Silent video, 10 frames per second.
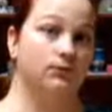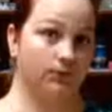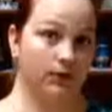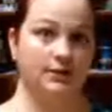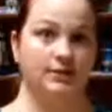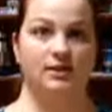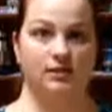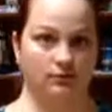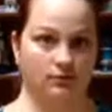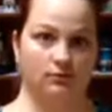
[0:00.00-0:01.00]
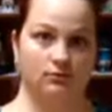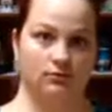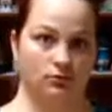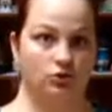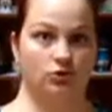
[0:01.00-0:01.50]
freeze it and
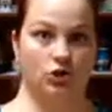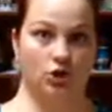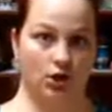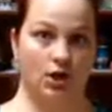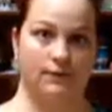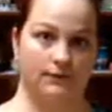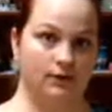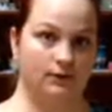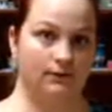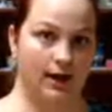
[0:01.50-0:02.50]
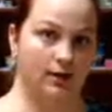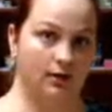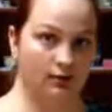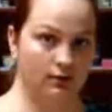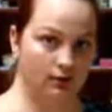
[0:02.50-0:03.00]
chunk it off and divide
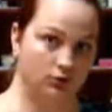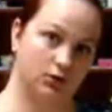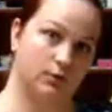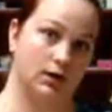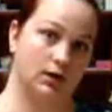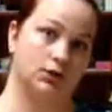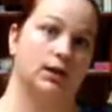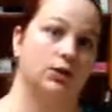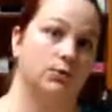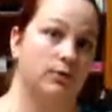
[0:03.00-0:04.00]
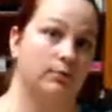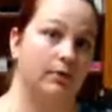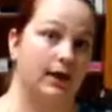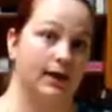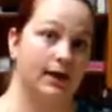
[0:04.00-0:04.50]
it into little squares like you would
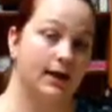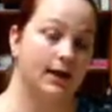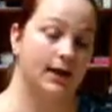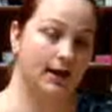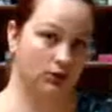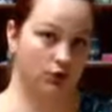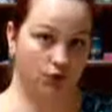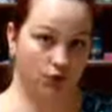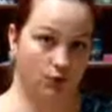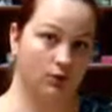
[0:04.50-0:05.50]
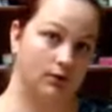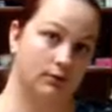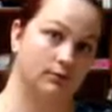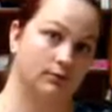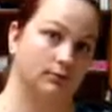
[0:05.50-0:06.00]
buy at the store
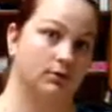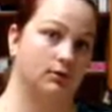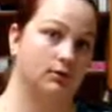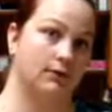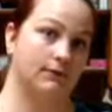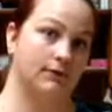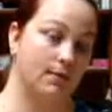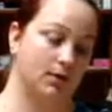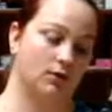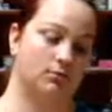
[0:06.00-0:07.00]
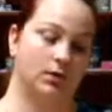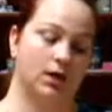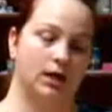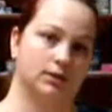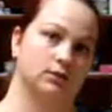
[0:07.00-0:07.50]
where they come in little
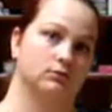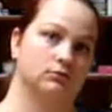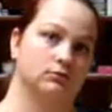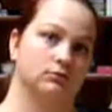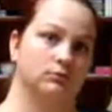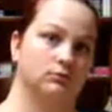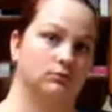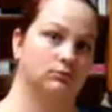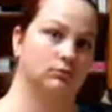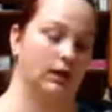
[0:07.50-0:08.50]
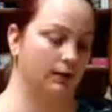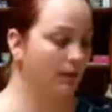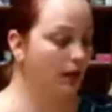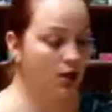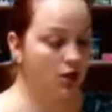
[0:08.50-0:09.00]
blocks, and yeah.
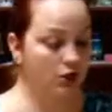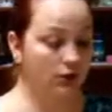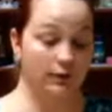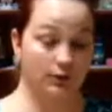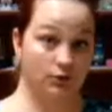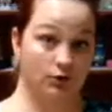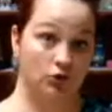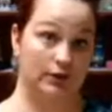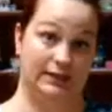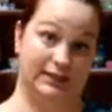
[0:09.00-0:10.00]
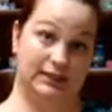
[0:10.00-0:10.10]
So anyways, we're going to do it